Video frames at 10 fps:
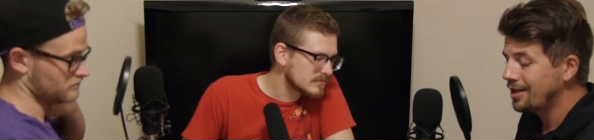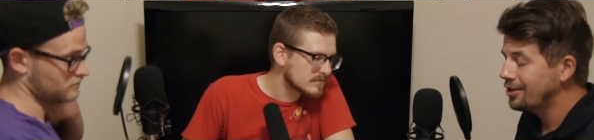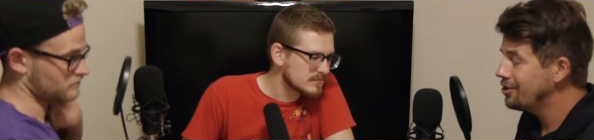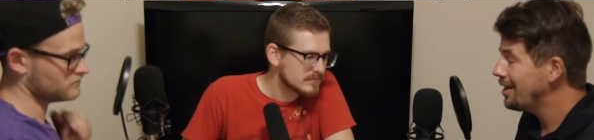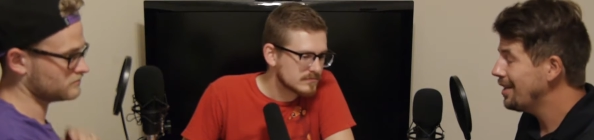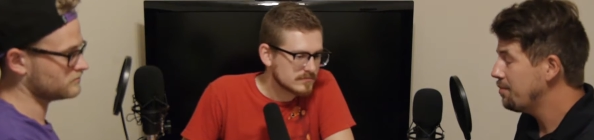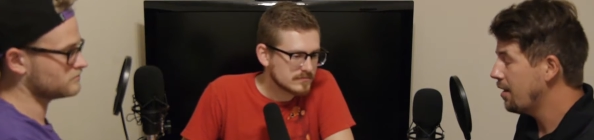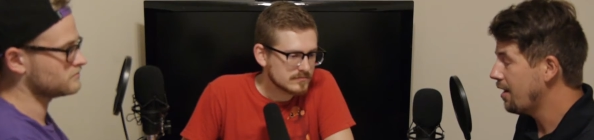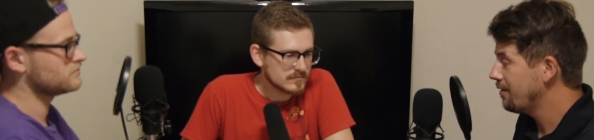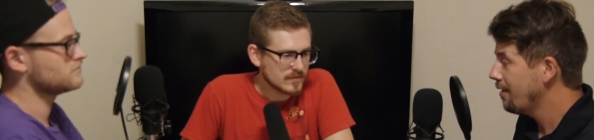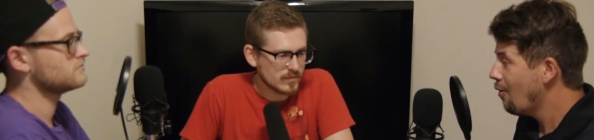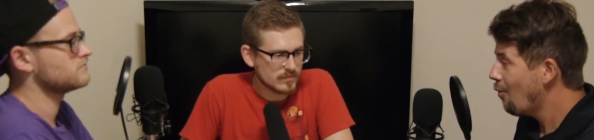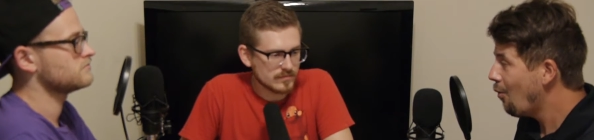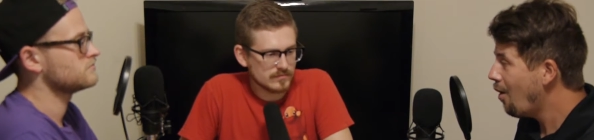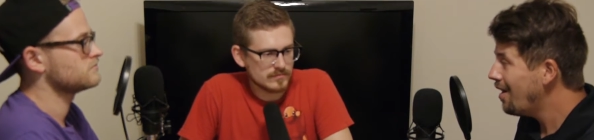Speaker 1: Jigglypuff
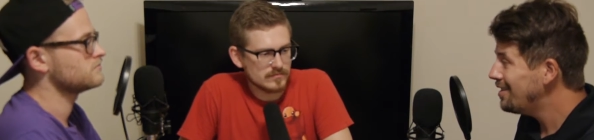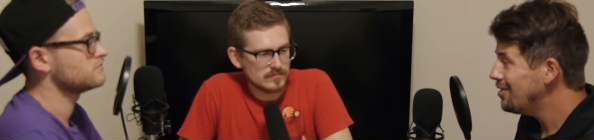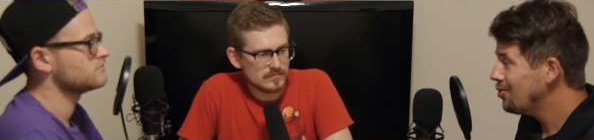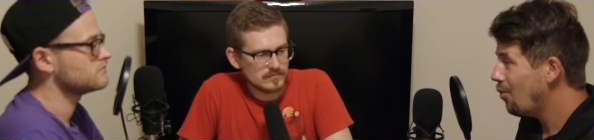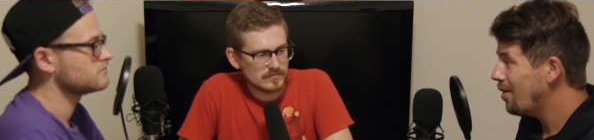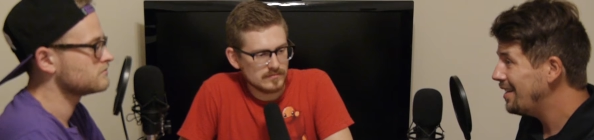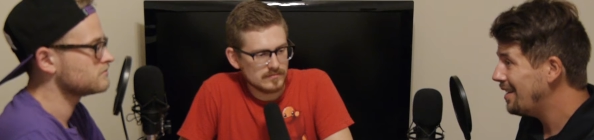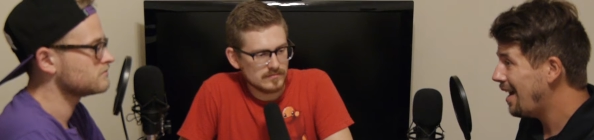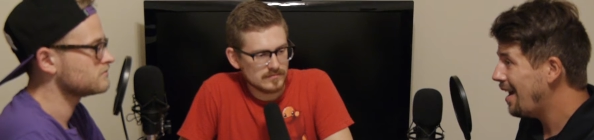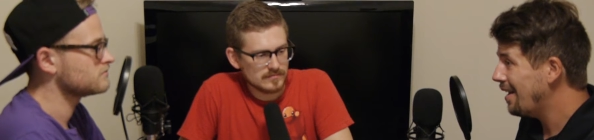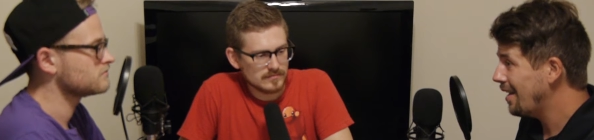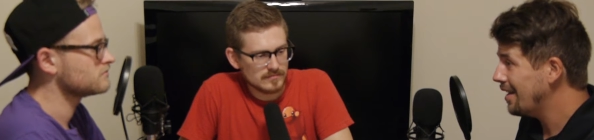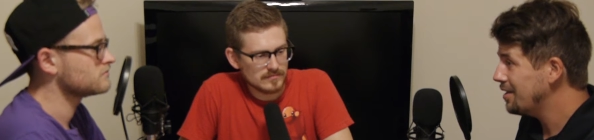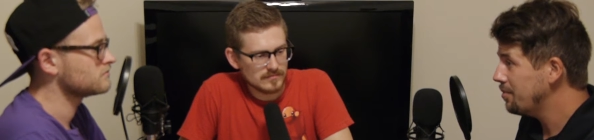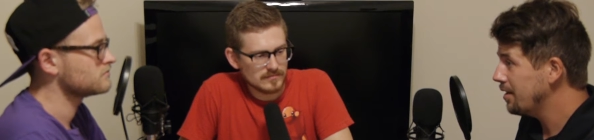129
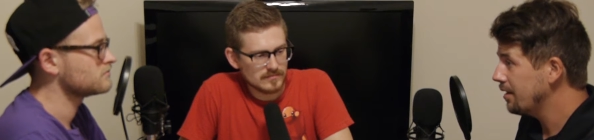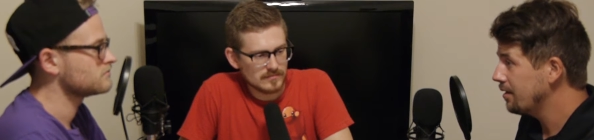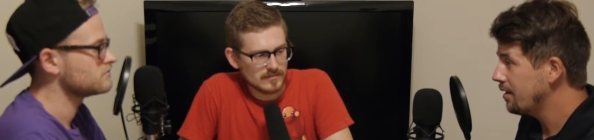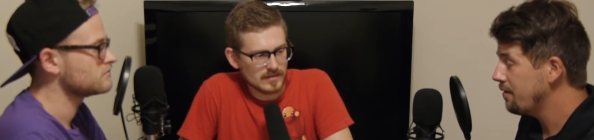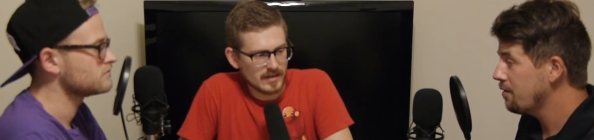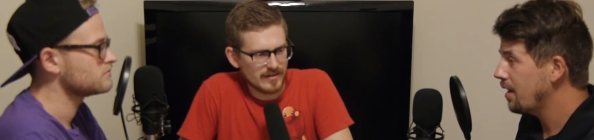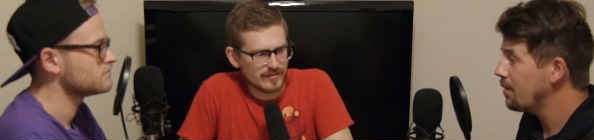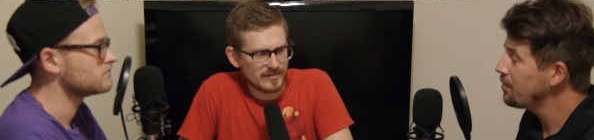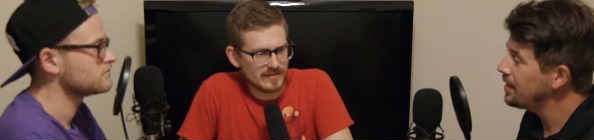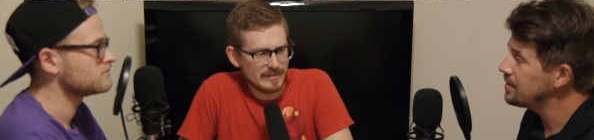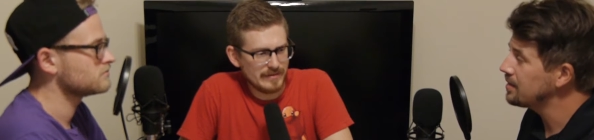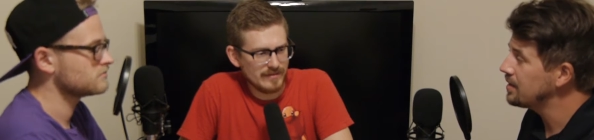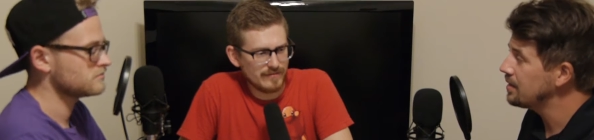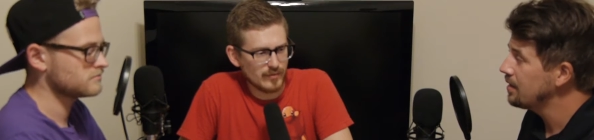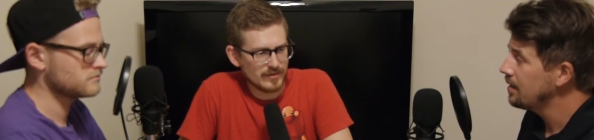HP. If you're and like that CP
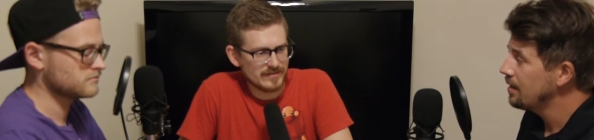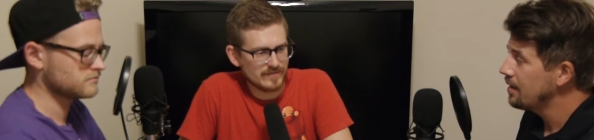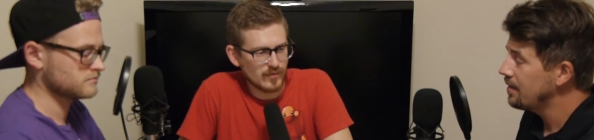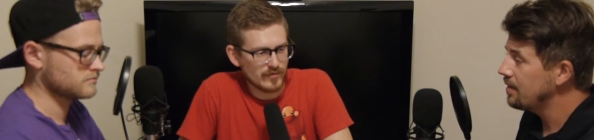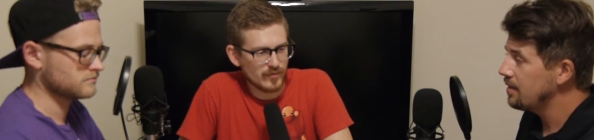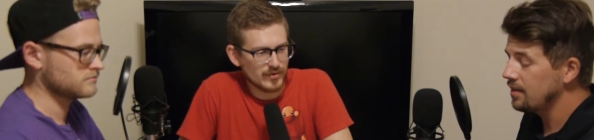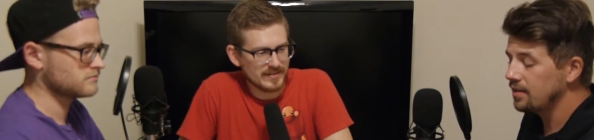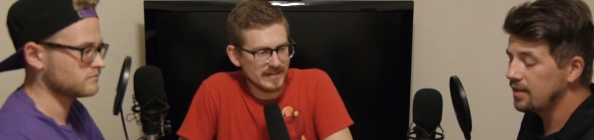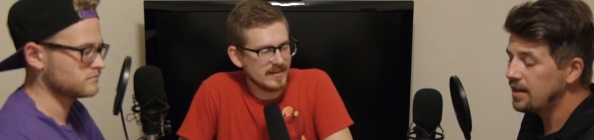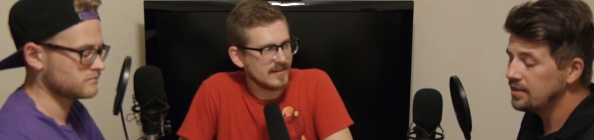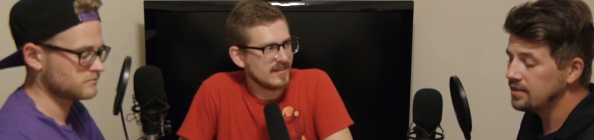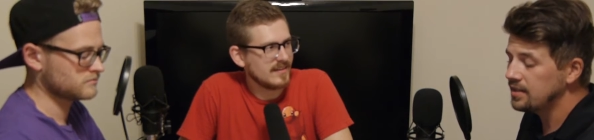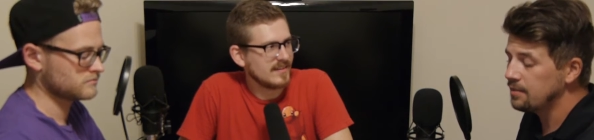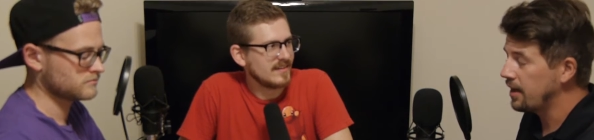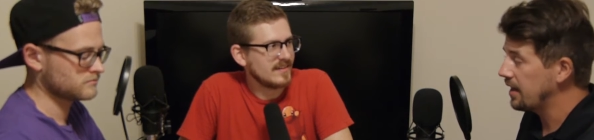doesn't
Speaker 2: 414. That
Speaker 1: doesn't
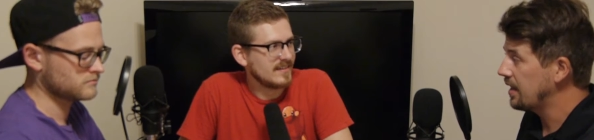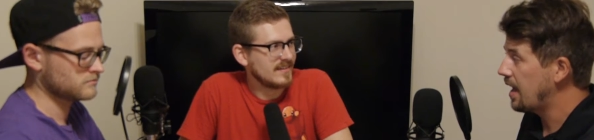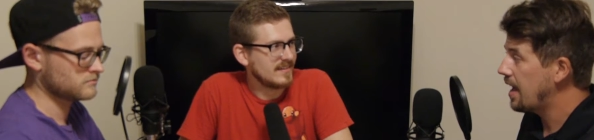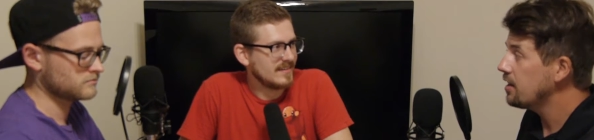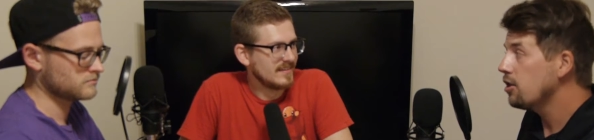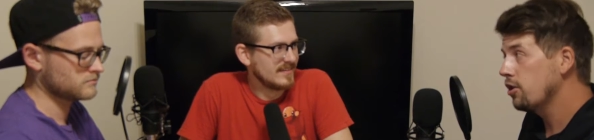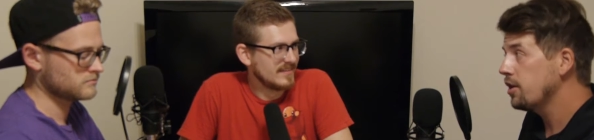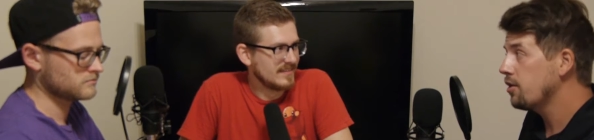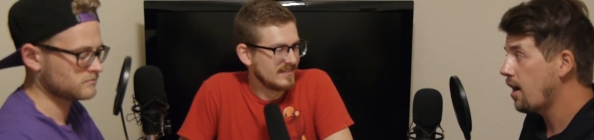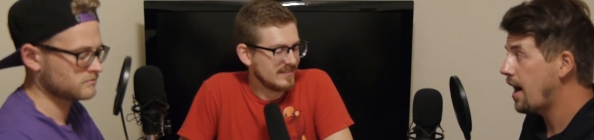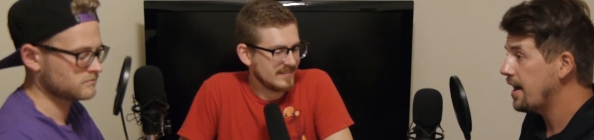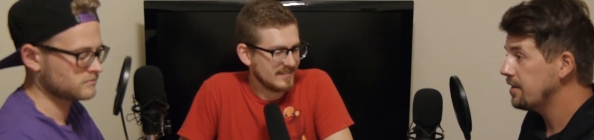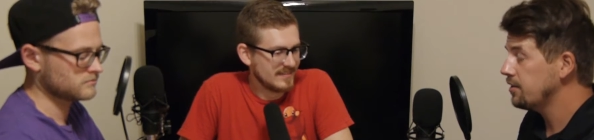seem like a lot. Look at your high